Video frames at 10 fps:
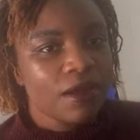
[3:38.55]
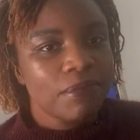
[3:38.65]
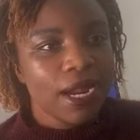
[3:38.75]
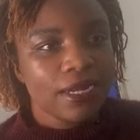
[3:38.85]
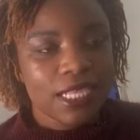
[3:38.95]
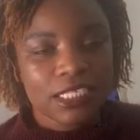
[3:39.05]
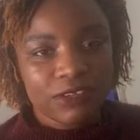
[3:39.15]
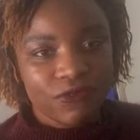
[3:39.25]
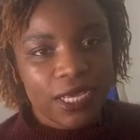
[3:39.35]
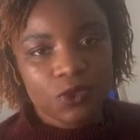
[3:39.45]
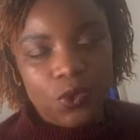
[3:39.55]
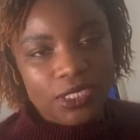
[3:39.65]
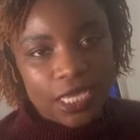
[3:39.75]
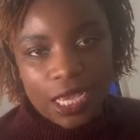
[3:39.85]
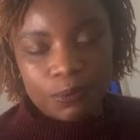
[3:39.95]
But that's fine.
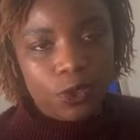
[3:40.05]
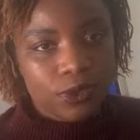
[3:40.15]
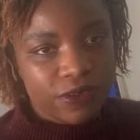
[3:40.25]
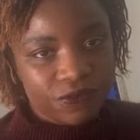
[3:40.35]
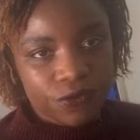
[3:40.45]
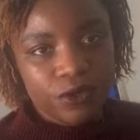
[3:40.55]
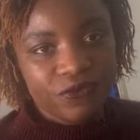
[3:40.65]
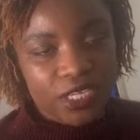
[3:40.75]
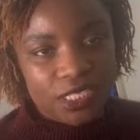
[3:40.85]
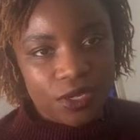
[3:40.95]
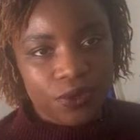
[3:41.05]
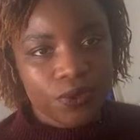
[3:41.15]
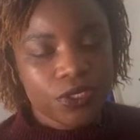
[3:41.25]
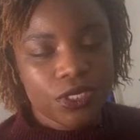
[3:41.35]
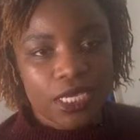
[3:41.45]
Once I upload the full video,
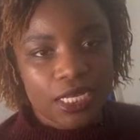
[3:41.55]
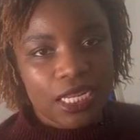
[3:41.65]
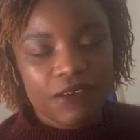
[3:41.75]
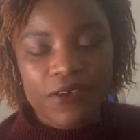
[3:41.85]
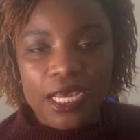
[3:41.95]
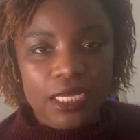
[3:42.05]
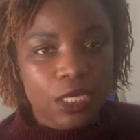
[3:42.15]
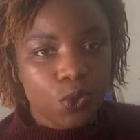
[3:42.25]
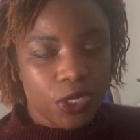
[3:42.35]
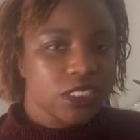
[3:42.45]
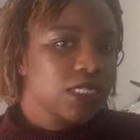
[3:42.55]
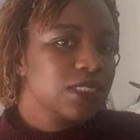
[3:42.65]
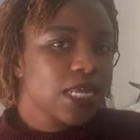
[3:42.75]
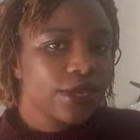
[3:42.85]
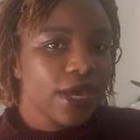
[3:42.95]
you can leave any questions
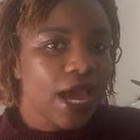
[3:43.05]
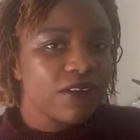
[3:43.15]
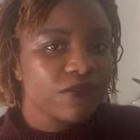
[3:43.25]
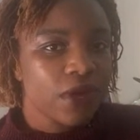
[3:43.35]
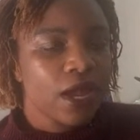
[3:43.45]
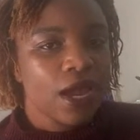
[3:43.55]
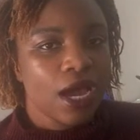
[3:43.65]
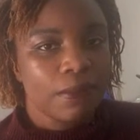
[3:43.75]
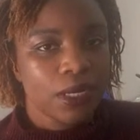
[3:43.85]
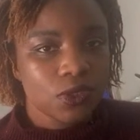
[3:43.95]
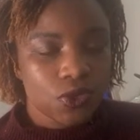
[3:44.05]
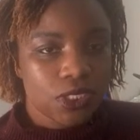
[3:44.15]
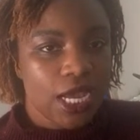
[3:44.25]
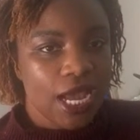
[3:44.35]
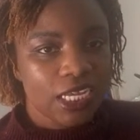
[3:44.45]
that you have about
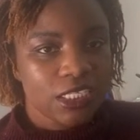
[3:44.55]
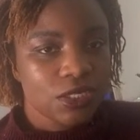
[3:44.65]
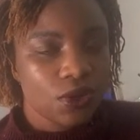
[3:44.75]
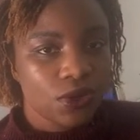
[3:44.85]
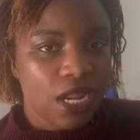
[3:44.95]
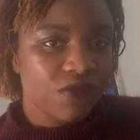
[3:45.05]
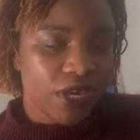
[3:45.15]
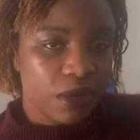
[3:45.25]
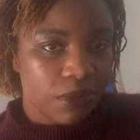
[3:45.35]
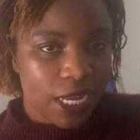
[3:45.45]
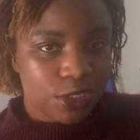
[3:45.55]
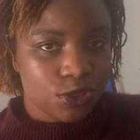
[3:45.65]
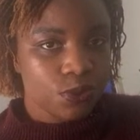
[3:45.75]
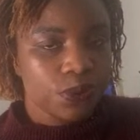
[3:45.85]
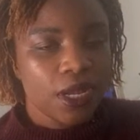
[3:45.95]
soda ash on African black
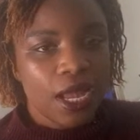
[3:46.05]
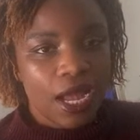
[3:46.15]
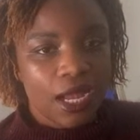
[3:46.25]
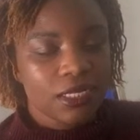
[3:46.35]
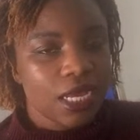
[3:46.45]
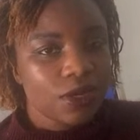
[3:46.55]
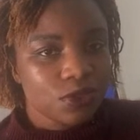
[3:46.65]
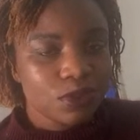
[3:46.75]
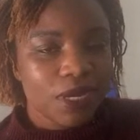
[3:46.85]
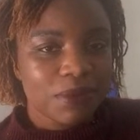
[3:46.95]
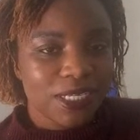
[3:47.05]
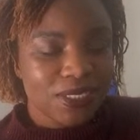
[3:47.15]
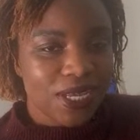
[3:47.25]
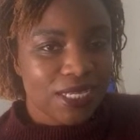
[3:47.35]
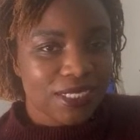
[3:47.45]
soap, and I will do my best
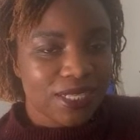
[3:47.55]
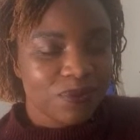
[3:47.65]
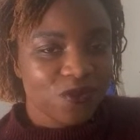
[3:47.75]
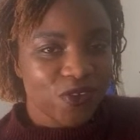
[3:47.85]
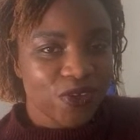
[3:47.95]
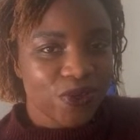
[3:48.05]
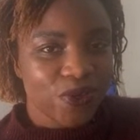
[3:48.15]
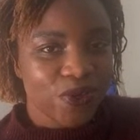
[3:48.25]
to answer them for you.